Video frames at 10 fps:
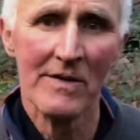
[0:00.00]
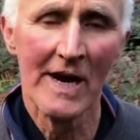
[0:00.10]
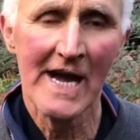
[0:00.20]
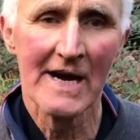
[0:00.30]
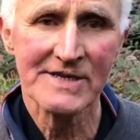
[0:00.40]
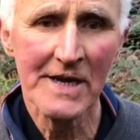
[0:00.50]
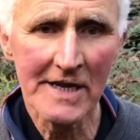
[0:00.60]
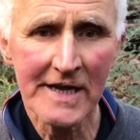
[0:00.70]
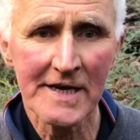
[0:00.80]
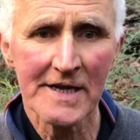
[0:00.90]
Right now, it's
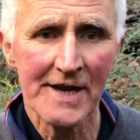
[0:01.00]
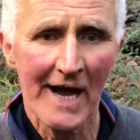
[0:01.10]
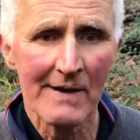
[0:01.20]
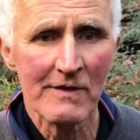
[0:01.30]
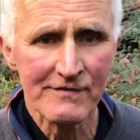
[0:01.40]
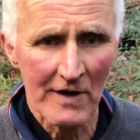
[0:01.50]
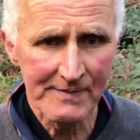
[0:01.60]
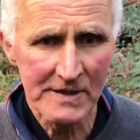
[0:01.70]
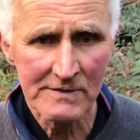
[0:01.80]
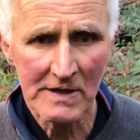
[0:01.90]
nearly the end of the day and we've
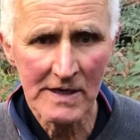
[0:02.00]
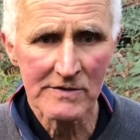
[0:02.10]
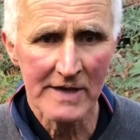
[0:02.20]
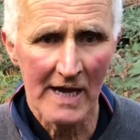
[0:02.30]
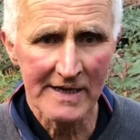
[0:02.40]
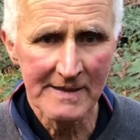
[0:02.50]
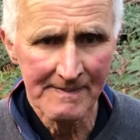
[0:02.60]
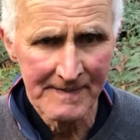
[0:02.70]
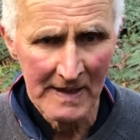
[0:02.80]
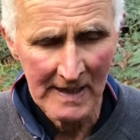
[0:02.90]
dropped into a little gully
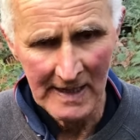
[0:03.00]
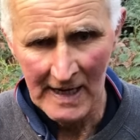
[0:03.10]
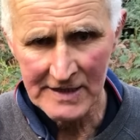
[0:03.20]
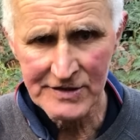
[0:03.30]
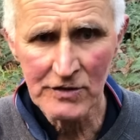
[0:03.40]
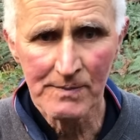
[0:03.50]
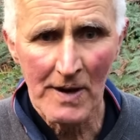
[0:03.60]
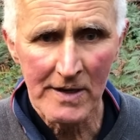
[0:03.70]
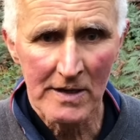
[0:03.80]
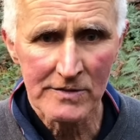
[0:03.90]
and it's all
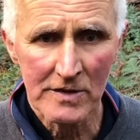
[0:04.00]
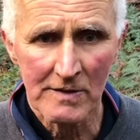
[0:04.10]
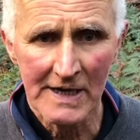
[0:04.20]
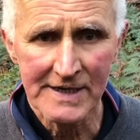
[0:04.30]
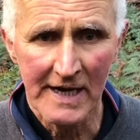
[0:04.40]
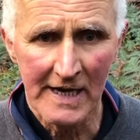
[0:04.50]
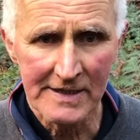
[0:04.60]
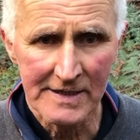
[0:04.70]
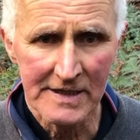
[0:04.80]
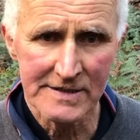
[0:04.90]
potholed all the way down
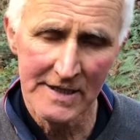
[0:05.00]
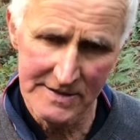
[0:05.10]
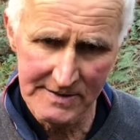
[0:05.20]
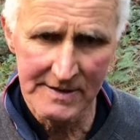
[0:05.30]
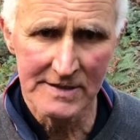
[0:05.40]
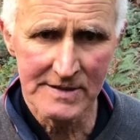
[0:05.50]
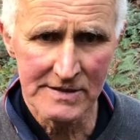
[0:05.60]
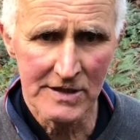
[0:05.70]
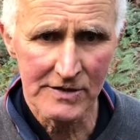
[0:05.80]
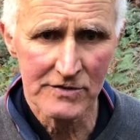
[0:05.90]
and there's, there's, there's,
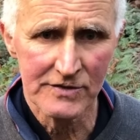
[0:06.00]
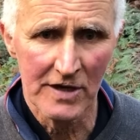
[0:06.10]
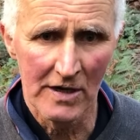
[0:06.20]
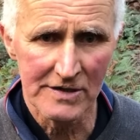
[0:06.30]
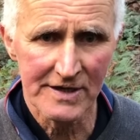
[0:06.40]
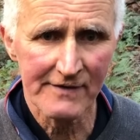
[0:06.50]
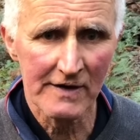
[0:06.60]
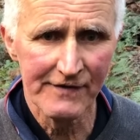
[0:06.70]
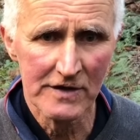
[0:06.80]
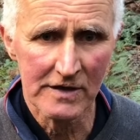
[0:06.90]
it's got good collars and I've got a
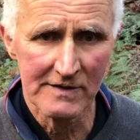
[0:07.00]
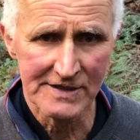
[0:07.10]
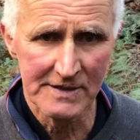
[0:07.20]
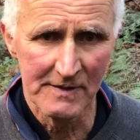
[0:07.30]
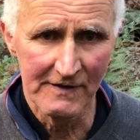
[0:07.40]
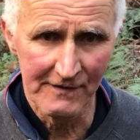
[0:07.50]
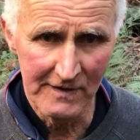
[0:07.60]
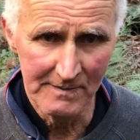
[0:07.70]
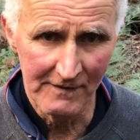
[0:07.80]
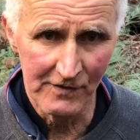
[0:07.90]
few little ones in
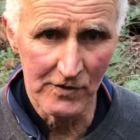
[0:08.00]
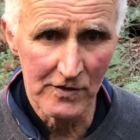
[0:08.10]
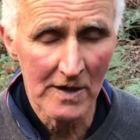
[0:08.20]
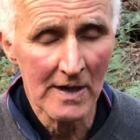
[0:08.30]
before.